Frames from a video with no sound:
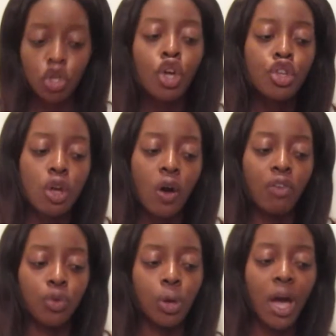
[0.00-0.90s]
So if
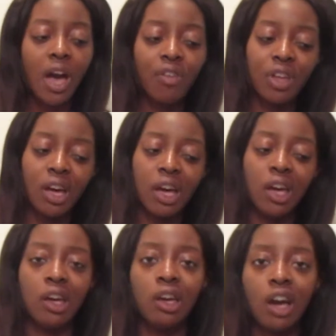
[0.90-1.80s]
you have
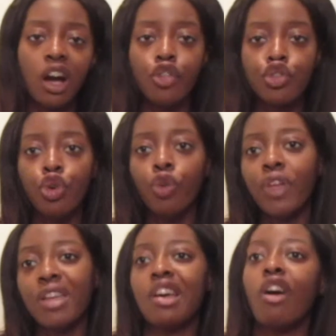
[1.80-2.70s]
a tooth
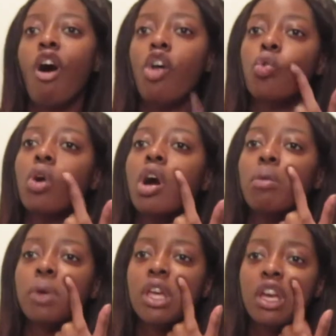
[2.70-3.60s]
that's all the way
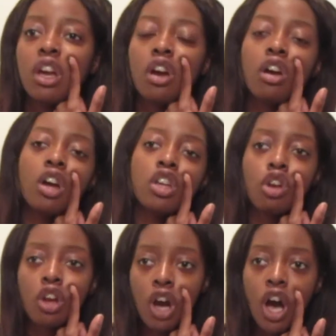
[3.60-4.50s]
up here in your
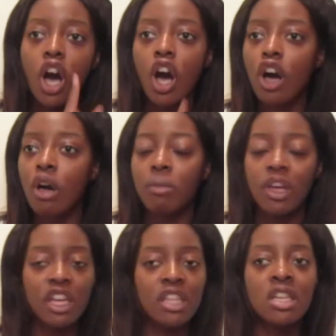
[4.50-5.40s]
gum
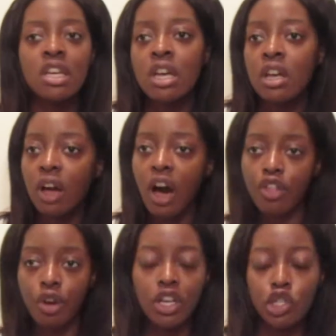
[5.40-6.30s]
and
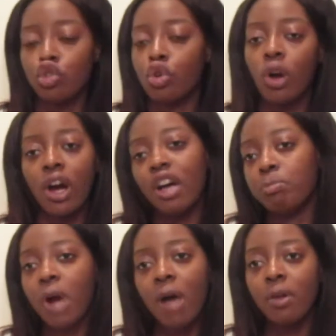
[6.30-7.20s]
other issues going on, it
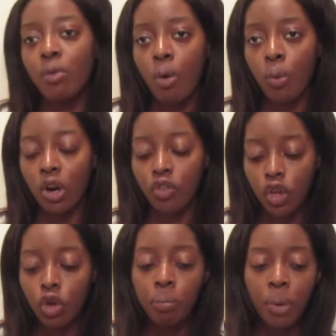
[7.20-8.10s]
probably won't work for
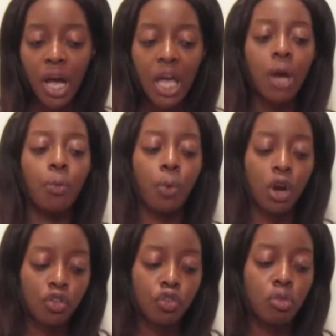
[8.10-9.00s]
you, but it
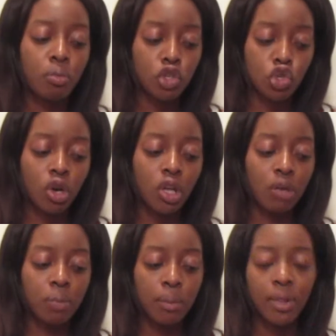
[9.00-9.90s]
works for the majority of
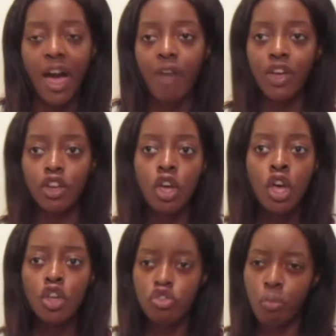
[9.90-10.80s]
people that have
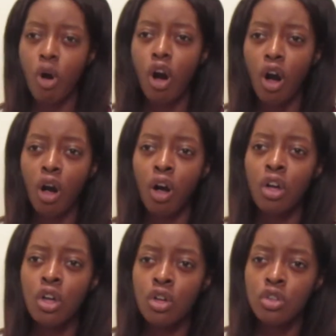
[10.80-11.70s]
small
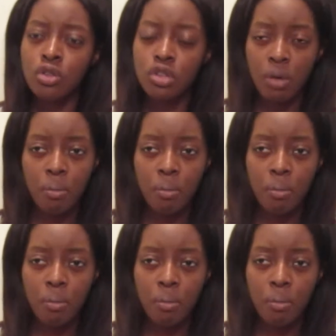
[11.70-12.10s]
to